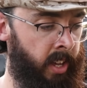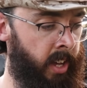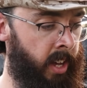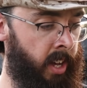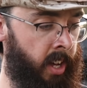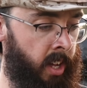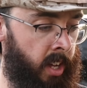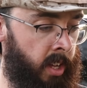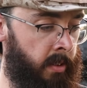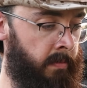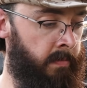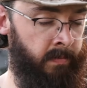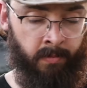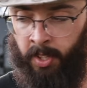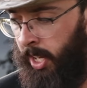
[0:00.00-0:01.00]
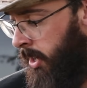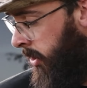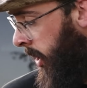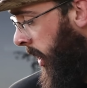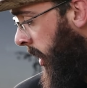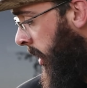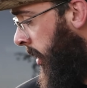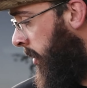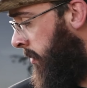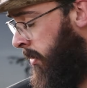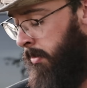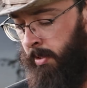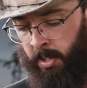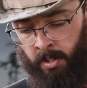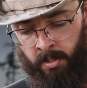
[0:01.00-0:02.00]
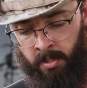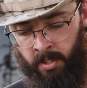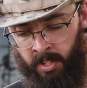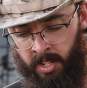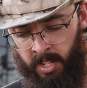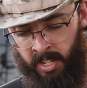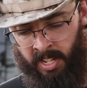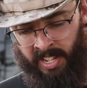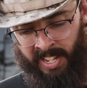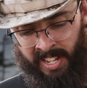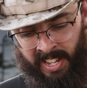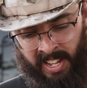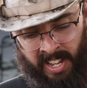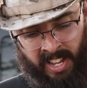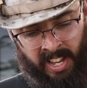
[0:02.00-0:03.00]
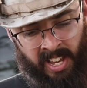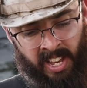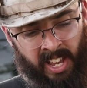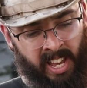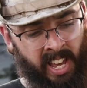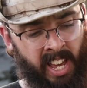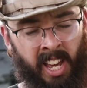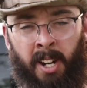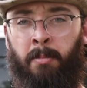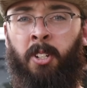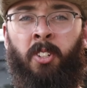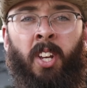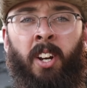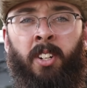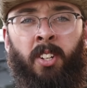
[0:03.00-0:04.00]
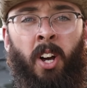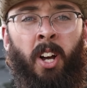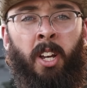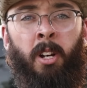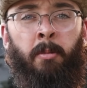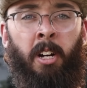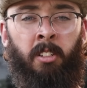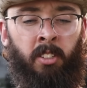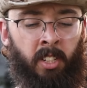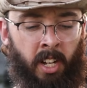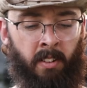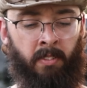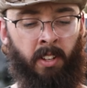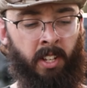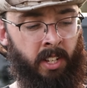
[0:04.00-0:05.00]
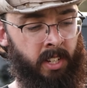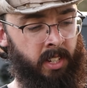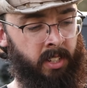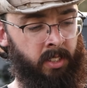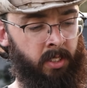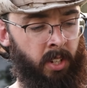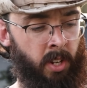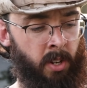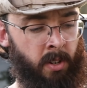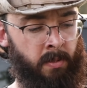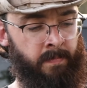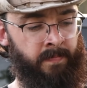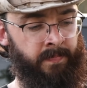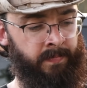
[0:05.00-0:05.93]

tailgating, if you will. And I'm just kind of talking about stuff. So